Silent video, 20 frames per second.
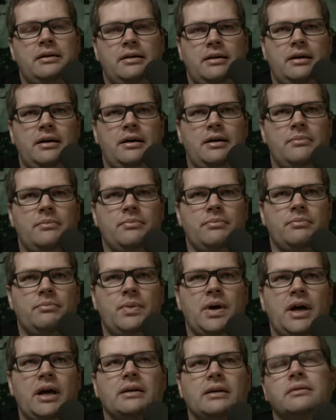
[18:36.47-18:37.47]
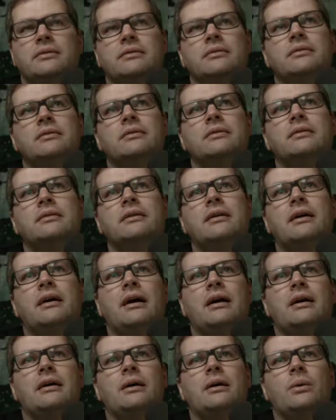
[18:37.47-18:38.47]
But
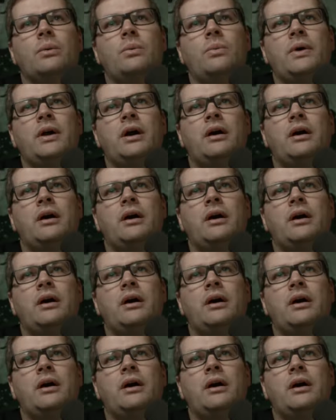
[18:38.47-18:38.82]
we